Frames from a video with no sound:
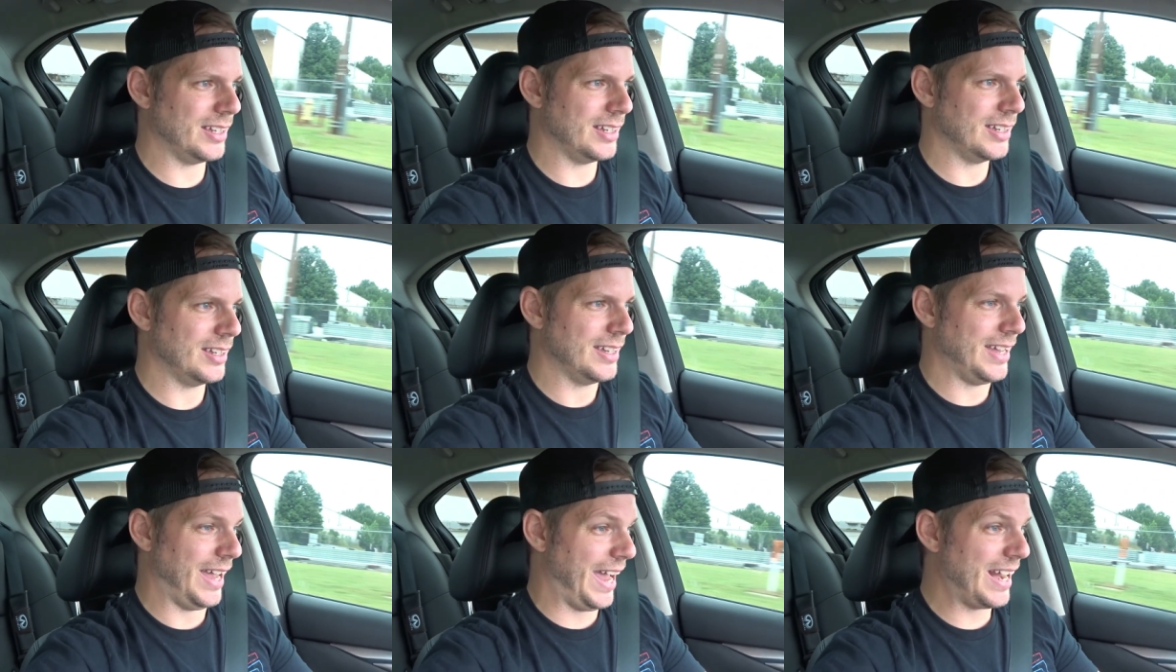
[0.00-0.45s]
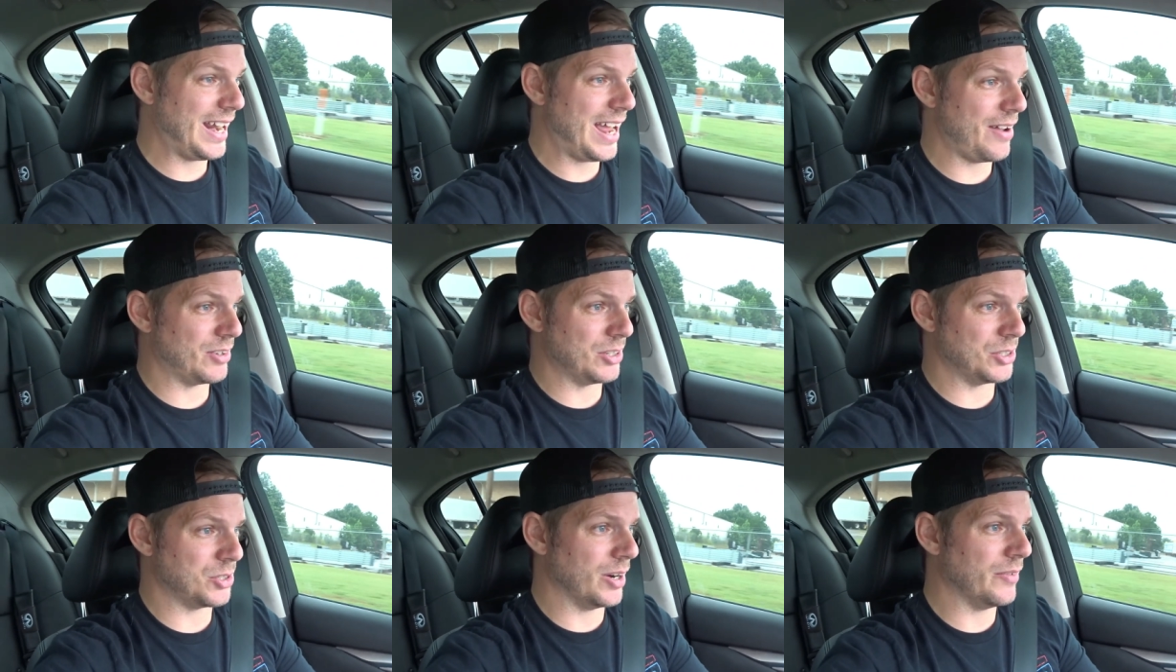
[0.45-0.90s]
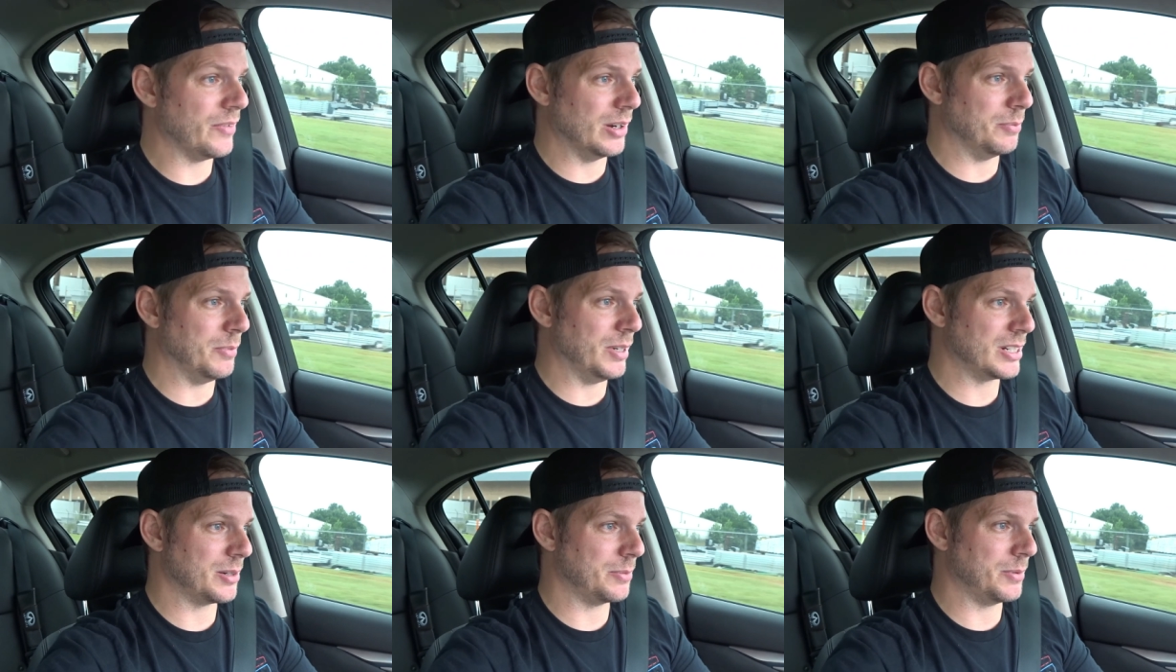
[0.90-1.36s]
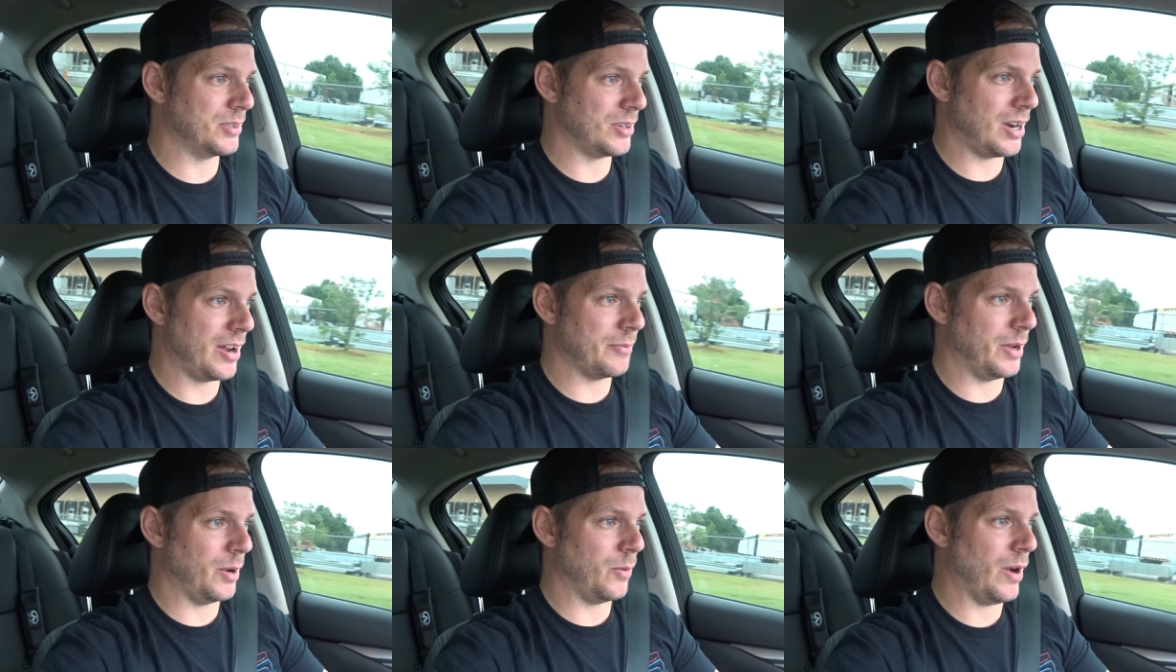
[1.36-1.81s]
And I haven't driven it much. I've been
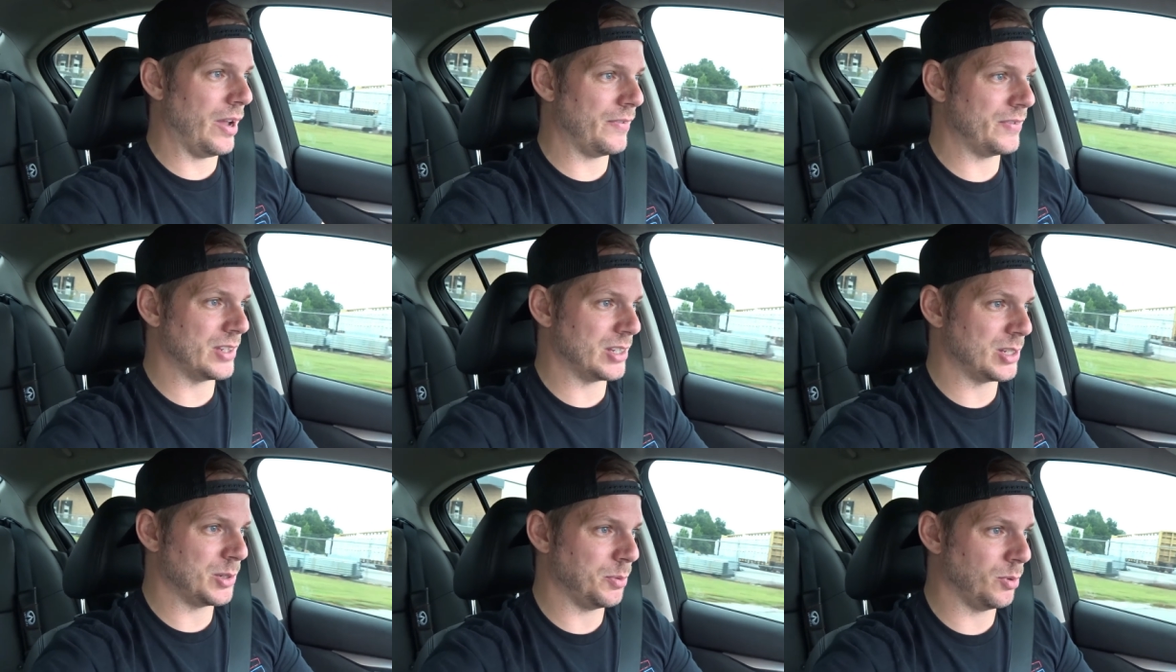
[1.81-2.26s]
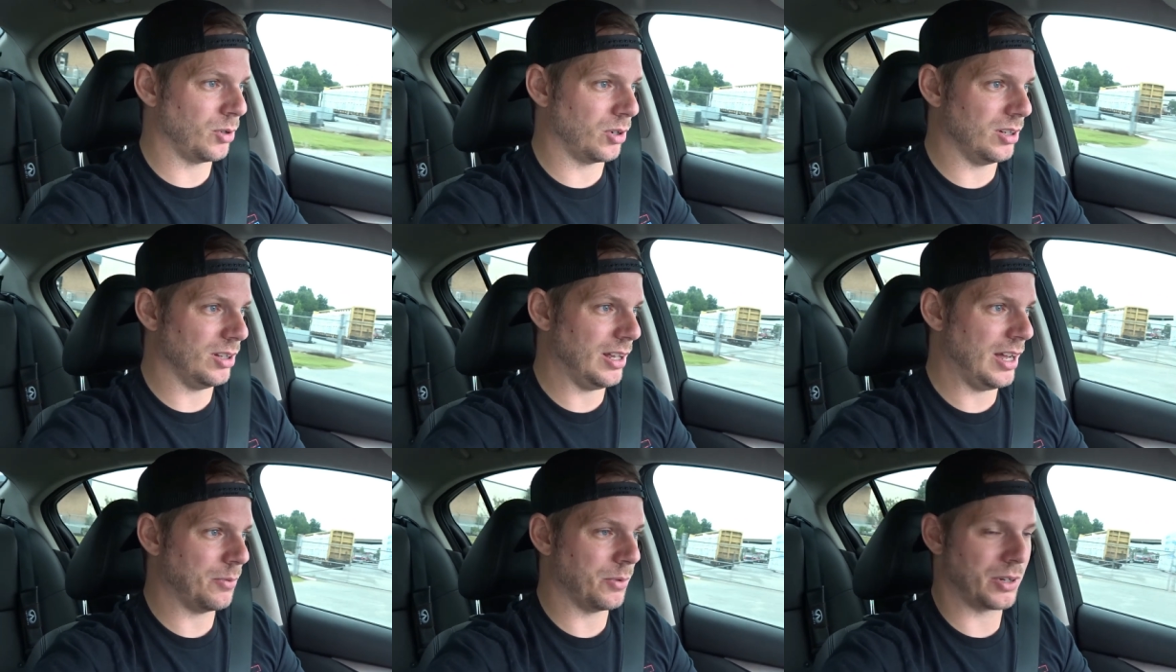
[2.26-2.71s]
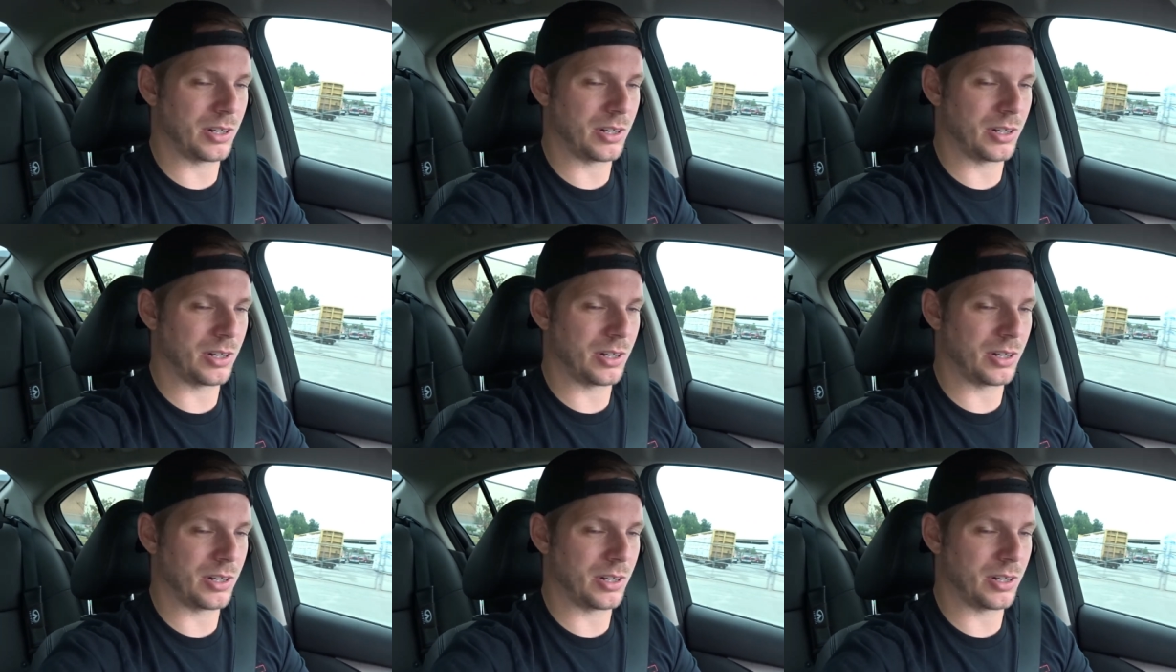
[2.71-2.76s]
driving my wife's Explorer a lot.